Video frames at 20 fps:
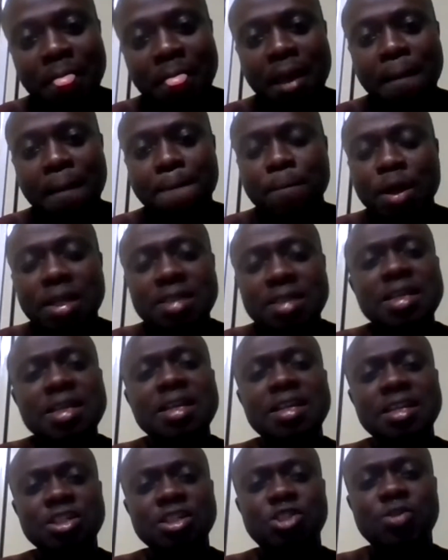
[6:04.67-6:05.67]
But isn't it
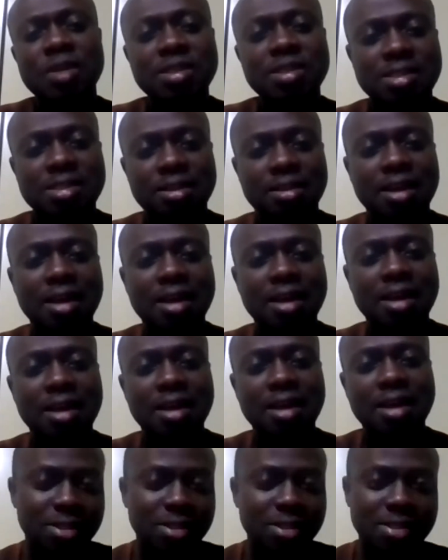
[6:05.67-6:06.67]
interesting that the
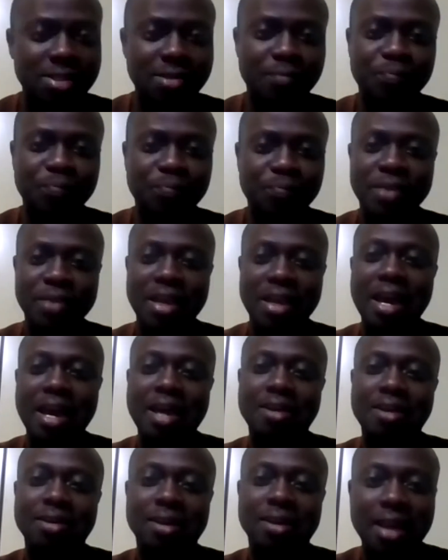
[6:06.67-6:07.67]
sloth
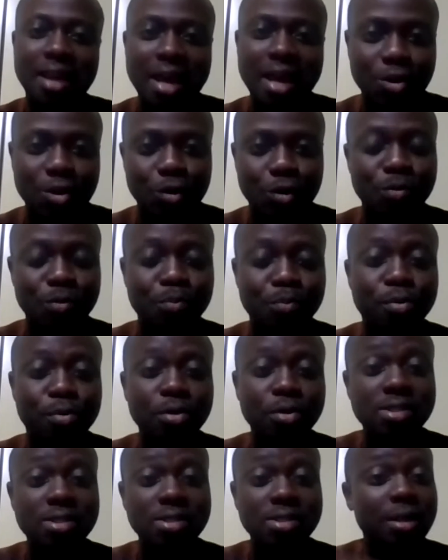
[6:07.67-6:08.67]
and the lion
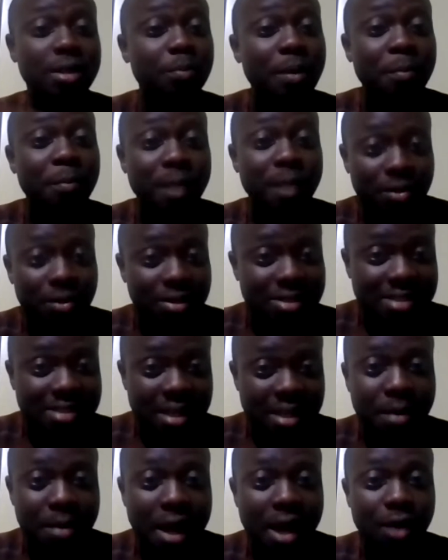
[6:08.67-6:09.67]
both sleep about the
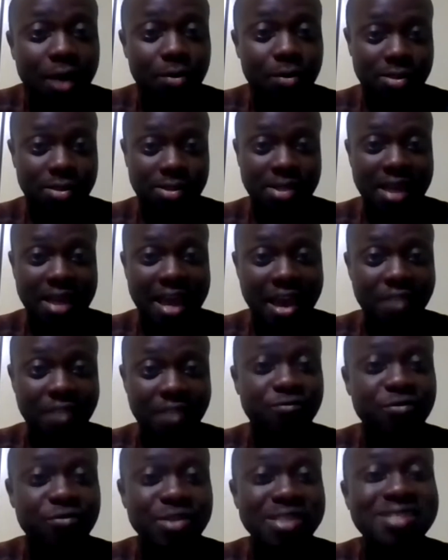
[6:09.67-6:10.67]
same hours
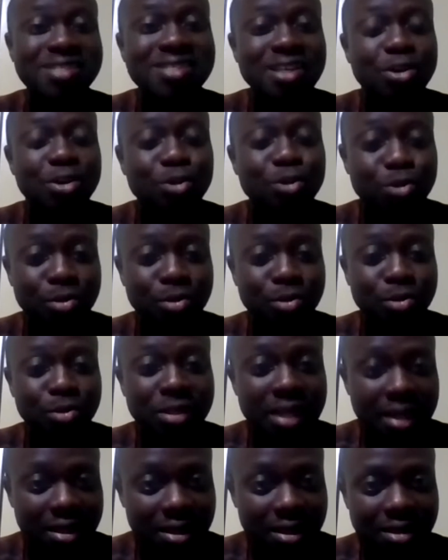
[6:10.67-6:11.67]
every single
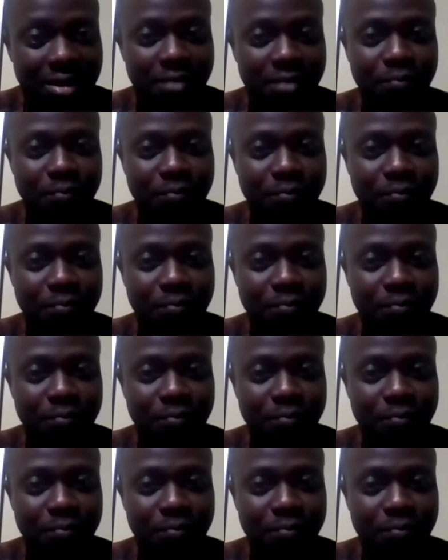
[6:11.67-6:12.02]
day,